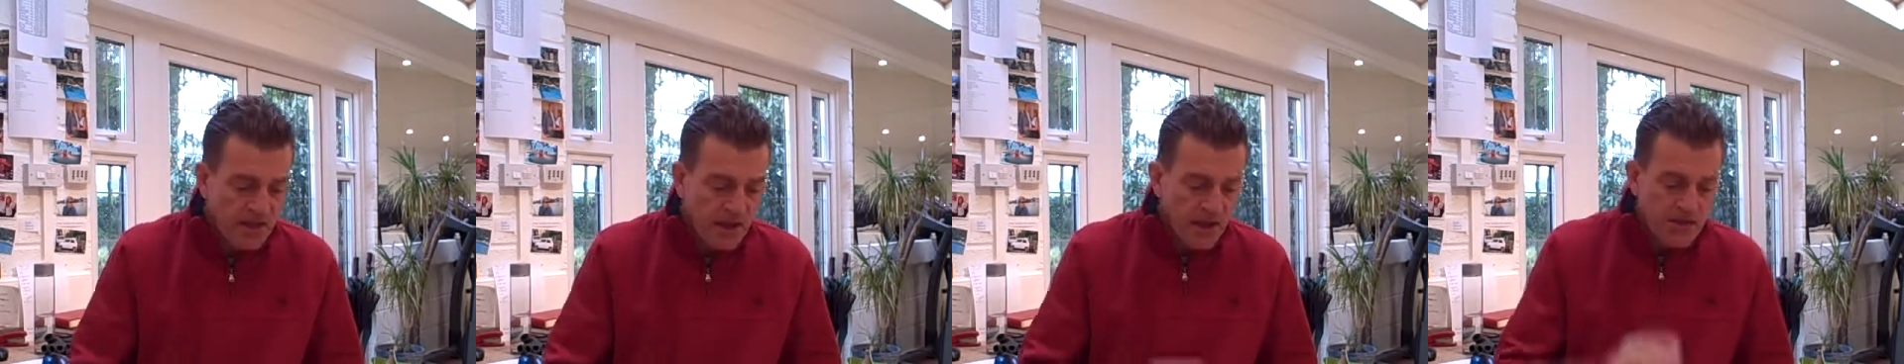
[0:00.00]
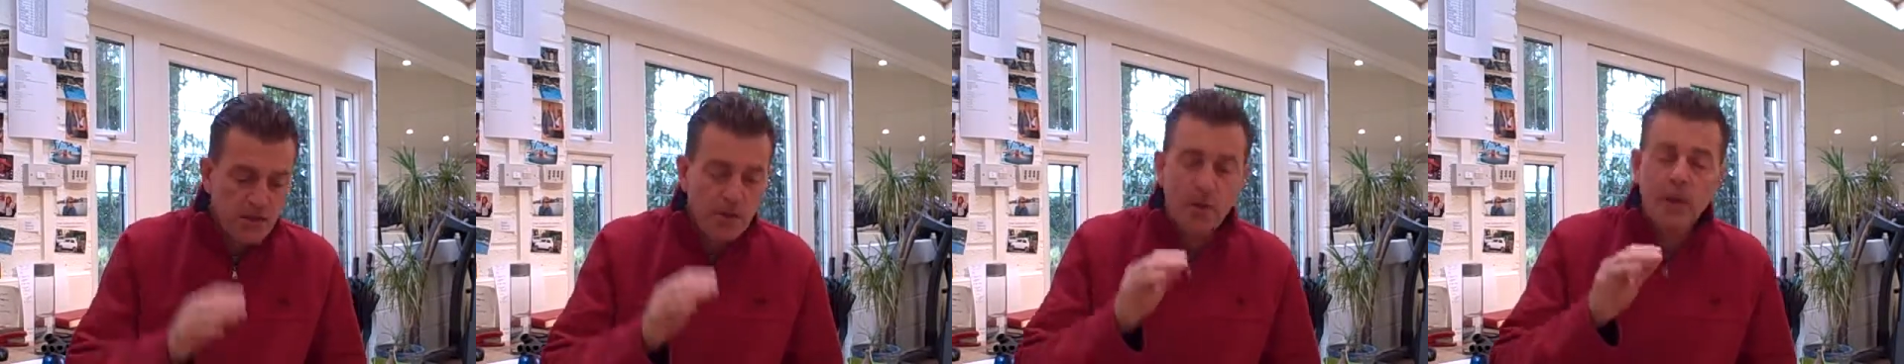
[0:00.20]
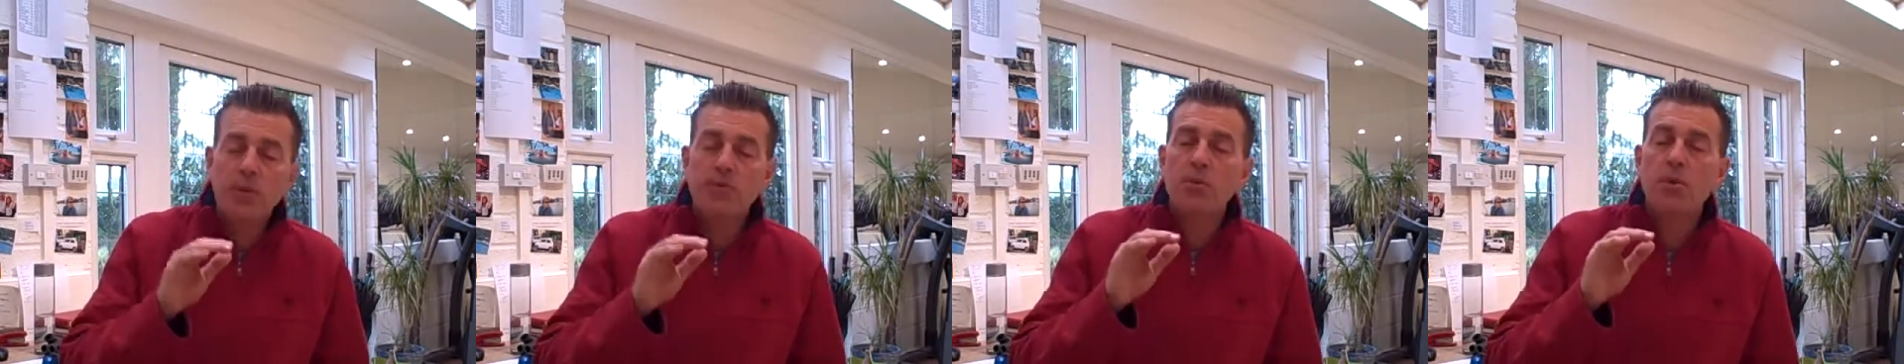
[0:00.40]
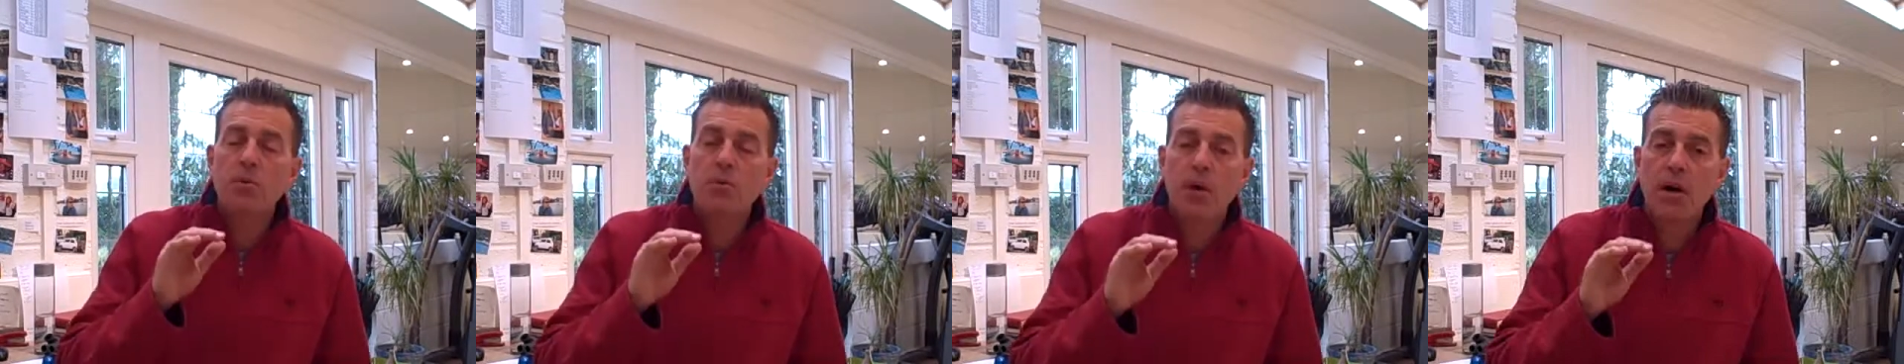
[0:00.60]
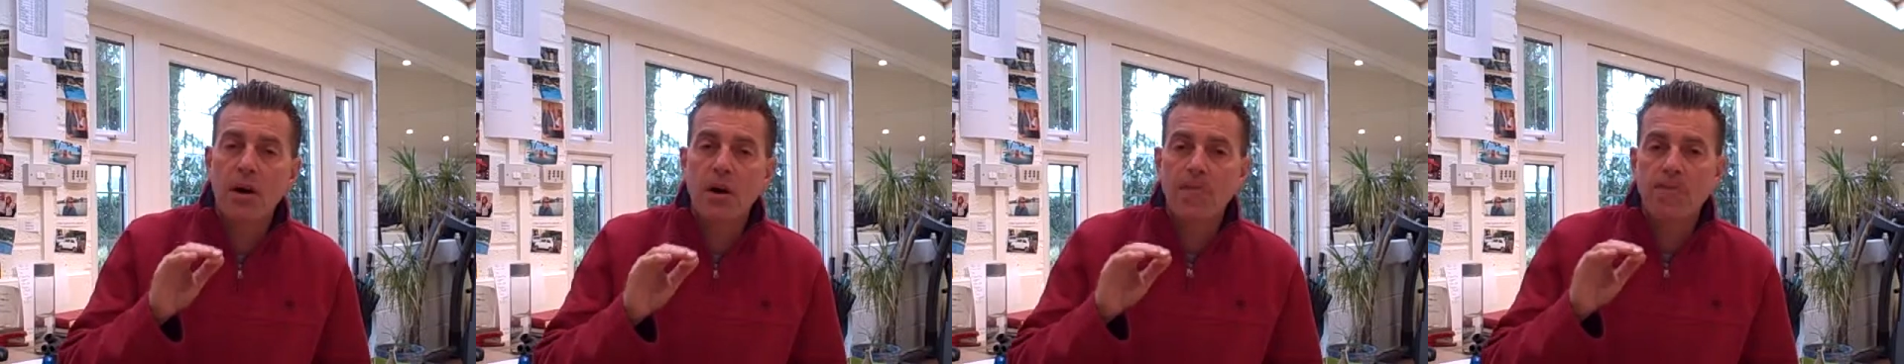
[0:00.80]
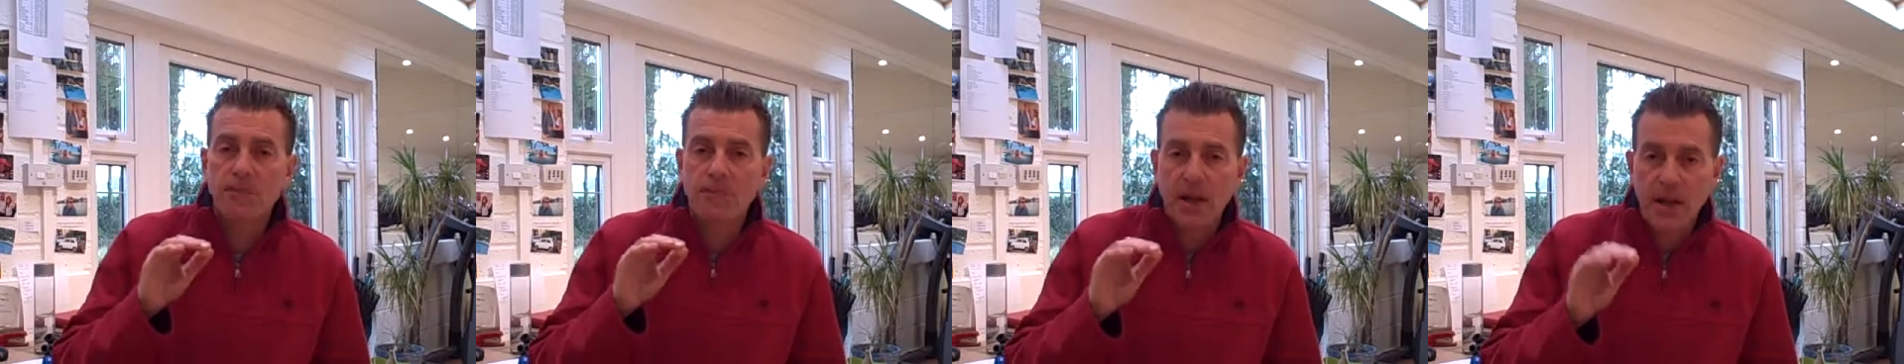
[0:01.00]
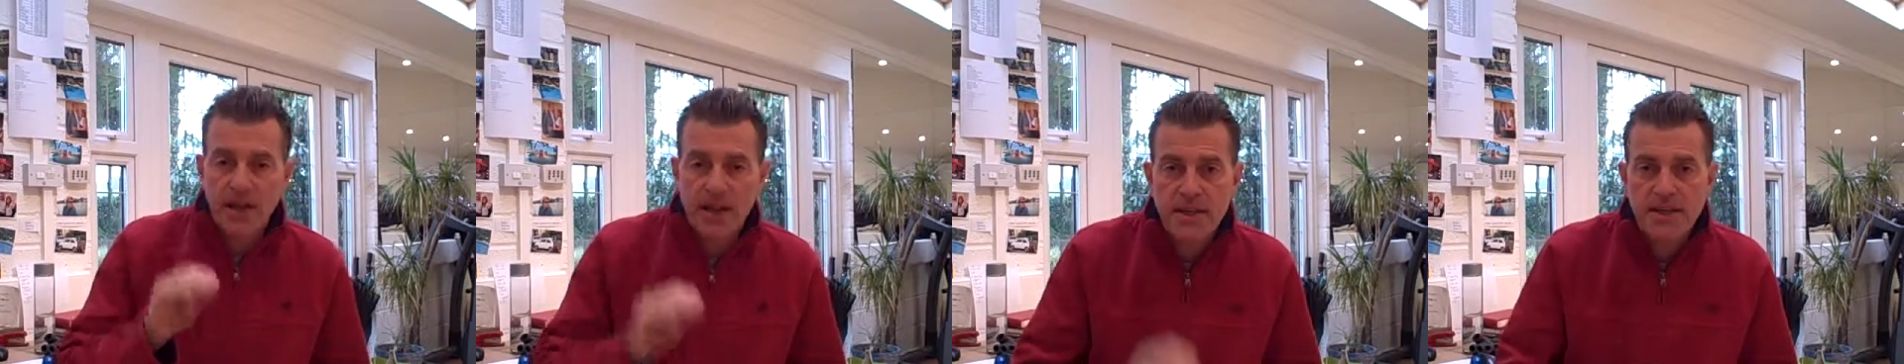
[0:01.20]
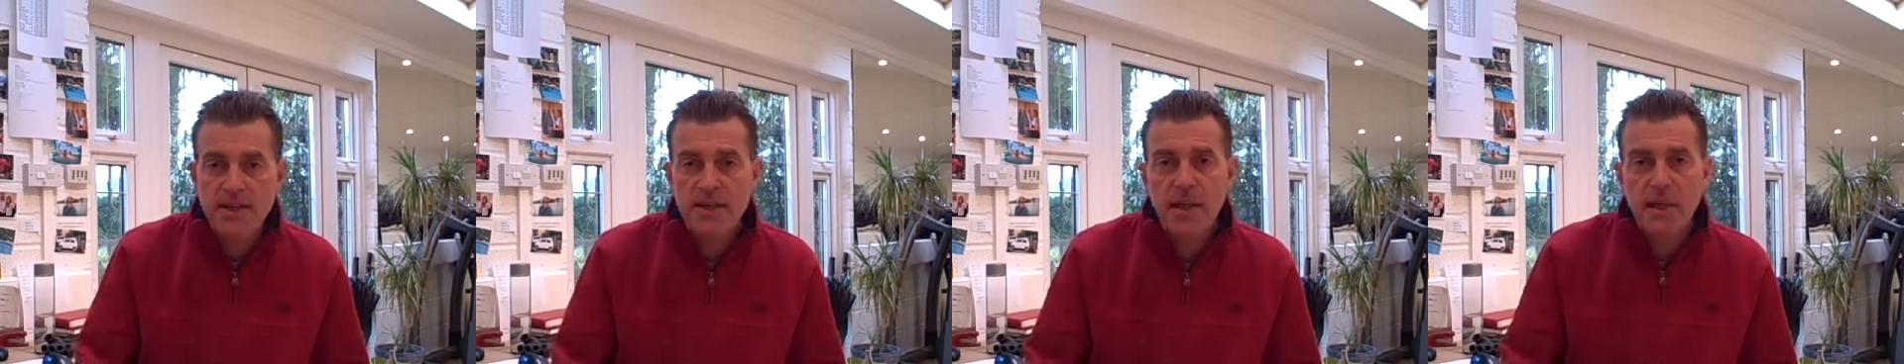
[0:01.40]
So if you are
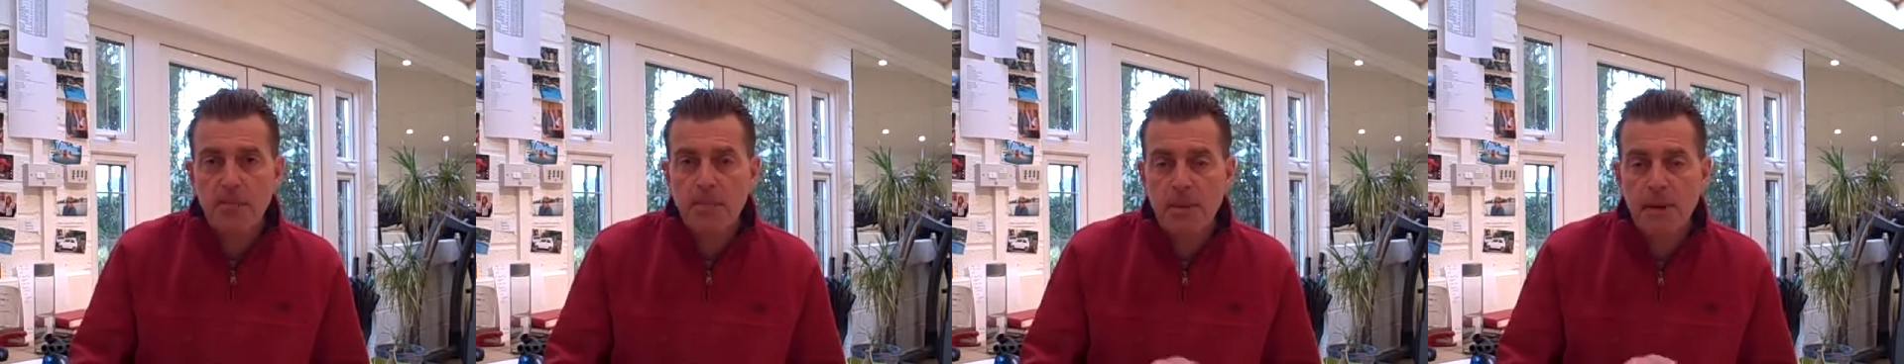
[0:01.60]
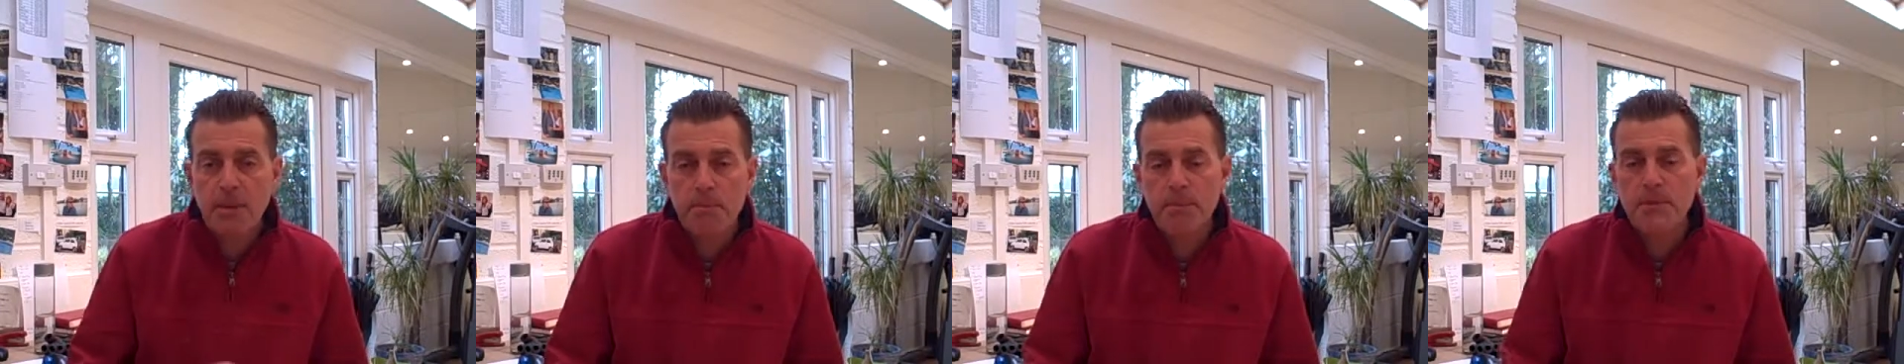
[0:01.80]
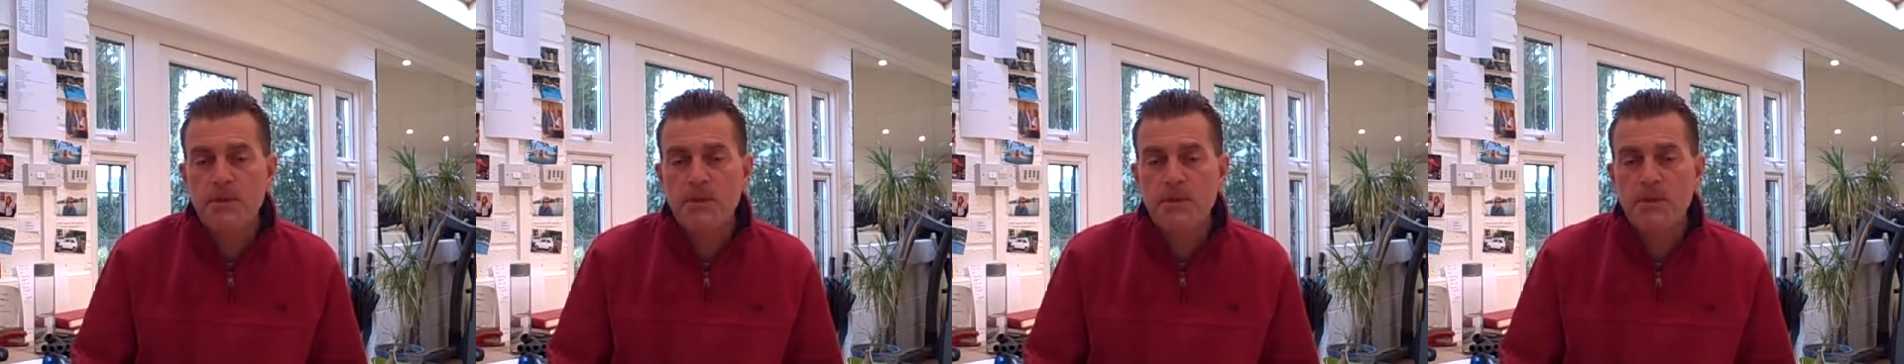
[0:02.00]
an SAP